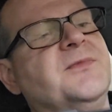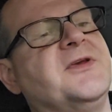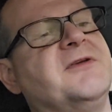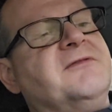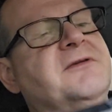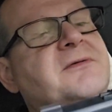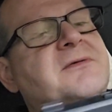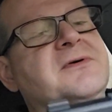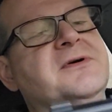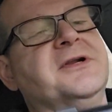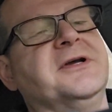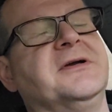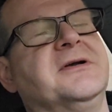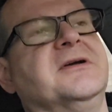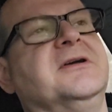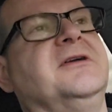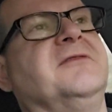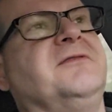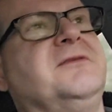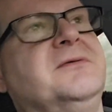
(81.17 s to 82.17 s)
if you
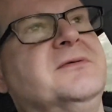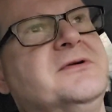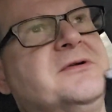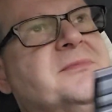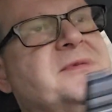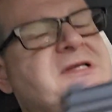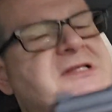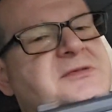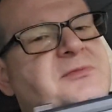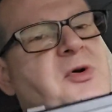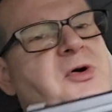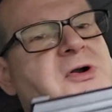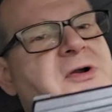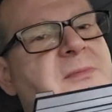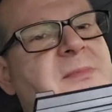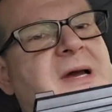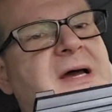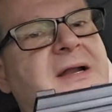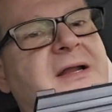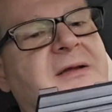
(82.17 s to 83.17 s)
wanna if you wanna be smart
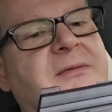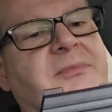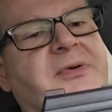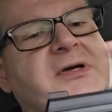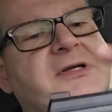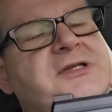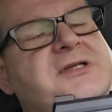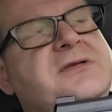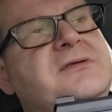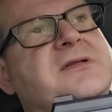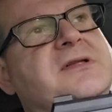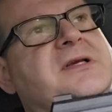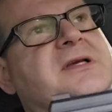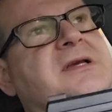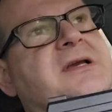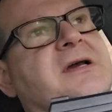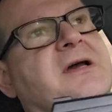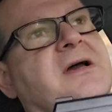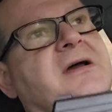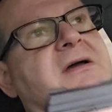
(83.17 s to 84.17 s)
about it, put you
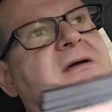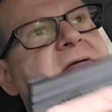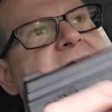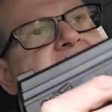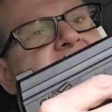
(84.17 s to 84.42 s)
the uh,